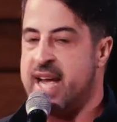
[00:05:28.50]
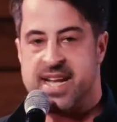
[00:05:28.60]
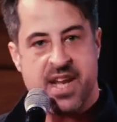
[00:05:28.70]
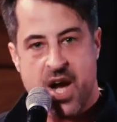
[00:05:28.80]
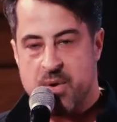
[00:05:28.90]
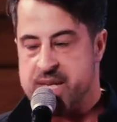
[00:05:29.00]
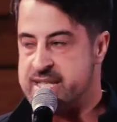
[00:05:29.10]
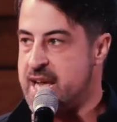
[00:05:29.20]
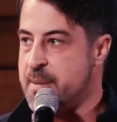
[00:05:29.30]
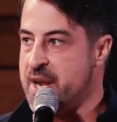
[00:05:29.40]
I know
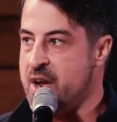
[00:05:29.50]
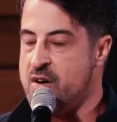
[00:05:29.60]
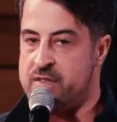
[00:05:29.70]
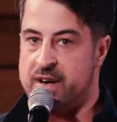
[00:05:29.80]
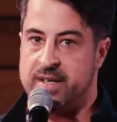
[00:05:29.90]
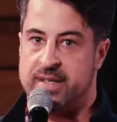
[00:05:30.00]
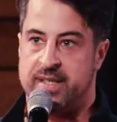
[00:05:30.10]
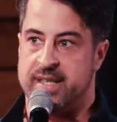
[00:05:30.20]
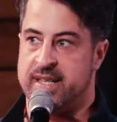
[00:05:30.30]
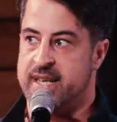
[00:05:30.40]
he's coming over.
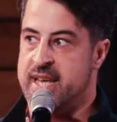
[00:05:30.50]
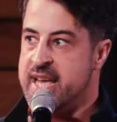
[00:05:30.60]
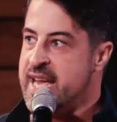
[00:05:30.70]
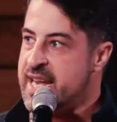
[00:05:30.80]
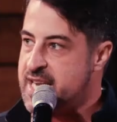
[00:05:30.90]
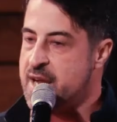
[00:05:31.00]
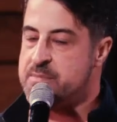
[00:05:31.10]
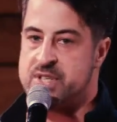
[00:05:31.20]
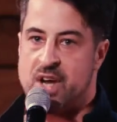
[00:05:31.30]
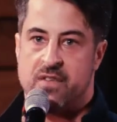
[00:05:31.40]
He
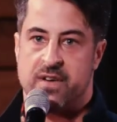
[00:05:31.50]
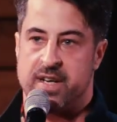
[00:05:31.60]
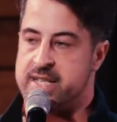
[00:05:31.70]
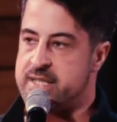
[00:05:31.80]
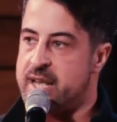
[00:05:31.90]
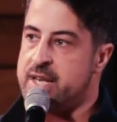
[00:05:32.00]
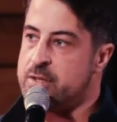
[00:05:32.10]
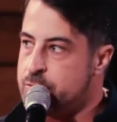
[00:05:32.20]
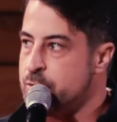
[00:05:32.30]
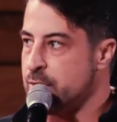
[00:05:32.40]
comes over and he's like,
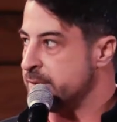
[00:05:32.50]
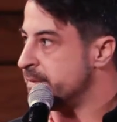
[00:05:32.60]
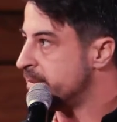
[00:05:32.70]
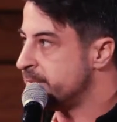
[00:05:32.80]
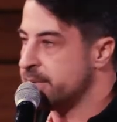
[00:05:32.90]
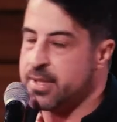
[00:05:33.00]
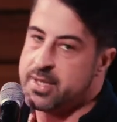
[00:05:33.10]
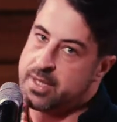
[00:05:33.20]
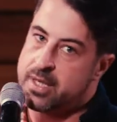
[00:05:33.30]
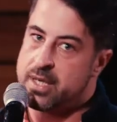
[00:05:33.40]
dude,
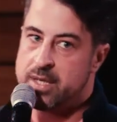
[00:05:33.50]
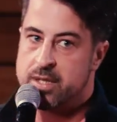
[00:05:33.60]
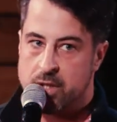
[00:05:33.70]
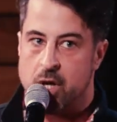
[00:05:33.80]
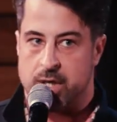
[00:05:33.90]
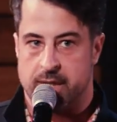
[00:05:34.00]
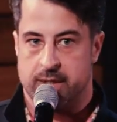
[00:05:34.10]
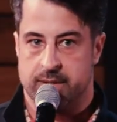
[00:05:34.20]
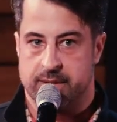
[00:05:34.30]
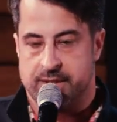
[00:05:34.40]
look,
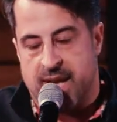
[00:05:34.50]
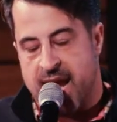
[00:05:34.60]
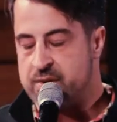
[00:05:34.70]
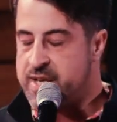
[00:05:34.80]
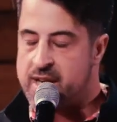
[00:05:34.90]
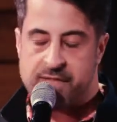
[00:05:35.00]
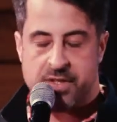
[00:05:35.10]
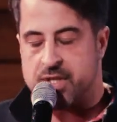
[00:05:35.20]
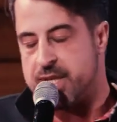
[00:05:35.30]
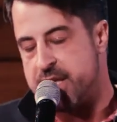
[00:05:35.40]
I don't care if you
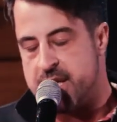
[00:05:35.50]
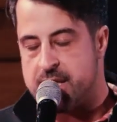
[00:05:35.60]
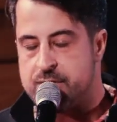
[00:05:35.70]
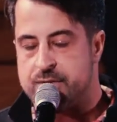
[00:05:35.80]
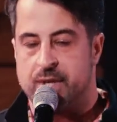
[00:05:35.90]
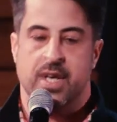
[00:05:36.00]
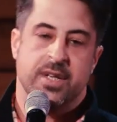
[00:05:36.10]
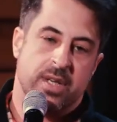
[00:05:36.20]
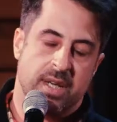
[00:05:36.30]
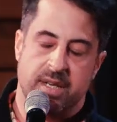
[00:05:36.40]
took the keys.
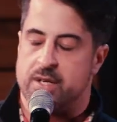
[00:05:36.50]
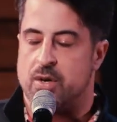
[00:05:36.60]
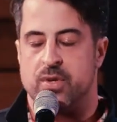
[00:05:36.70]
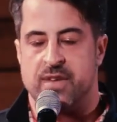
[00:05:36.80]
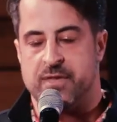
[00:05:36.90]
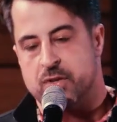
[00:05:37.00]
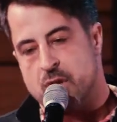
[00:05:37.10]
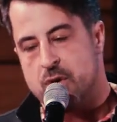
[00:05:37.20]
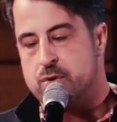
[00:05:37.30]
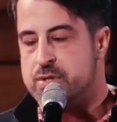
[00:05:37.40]
You know, if you
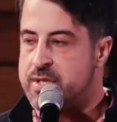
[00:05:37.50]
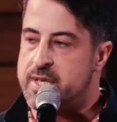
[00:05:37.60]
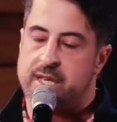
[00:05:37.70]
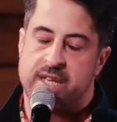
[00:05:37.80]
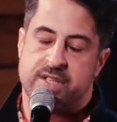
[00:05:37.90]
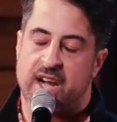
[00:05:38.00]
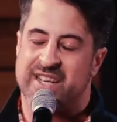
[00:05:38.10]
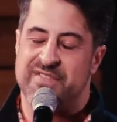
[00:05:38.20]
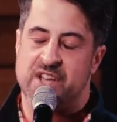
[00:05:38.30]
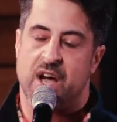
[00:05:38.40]
know who took the keys, I'll
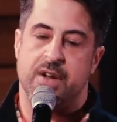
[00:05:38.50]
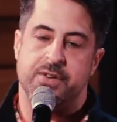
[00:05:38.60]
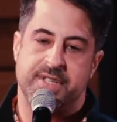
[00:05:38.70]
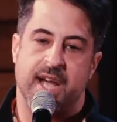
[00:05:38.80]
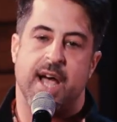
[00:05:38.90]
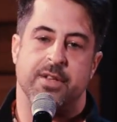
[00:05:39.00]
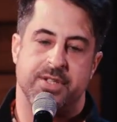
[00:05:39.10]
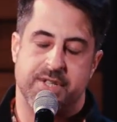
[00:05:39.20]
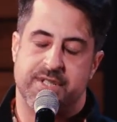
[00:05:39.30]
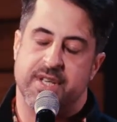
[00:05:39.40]
give you
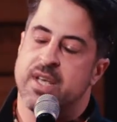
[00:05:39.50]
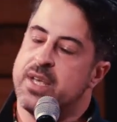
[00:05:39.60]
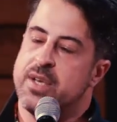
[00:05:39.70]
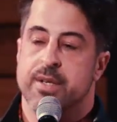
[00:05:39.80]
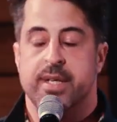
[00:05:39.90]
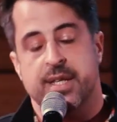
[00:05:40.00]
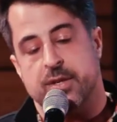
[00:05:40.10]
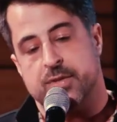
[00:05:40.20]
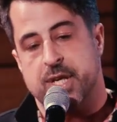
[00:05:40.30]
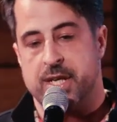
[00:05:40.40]
$100. Just need
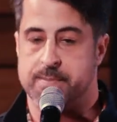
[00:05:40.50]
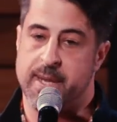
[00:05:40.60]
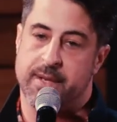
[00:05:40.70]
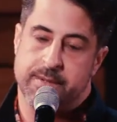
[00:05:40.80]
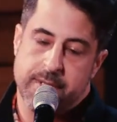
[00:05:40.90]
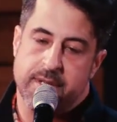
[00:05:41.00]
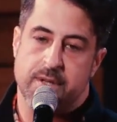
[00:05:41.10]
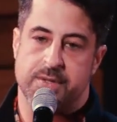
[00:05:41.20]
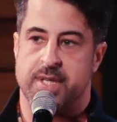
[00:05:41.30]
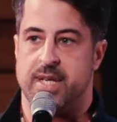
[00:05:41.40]
those keys, man. Need
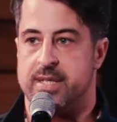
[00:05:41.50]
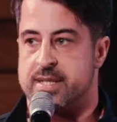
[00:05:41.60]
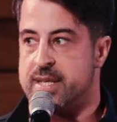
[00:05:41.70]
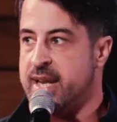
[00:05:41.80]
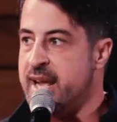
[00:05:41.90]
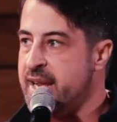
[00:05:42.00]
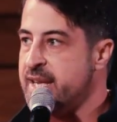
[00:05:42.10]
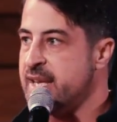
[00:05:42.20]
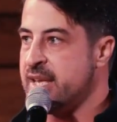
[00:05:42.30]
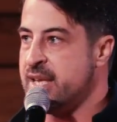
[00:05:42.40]
those keys. And I